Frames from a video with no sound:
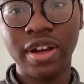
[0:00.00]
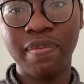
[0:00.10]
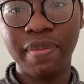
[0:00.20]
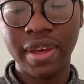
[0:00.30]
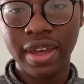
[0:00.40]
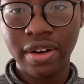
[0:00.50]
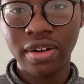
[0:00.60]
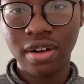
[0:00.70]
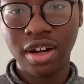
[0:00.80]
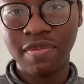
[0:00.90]
a beginner
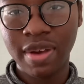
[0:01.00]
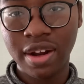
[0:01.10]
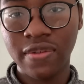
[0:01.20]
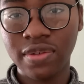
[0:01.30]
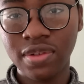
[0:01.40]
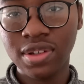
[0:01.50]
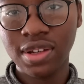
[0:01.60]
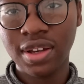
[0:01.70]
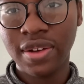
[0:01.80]
on manifolds,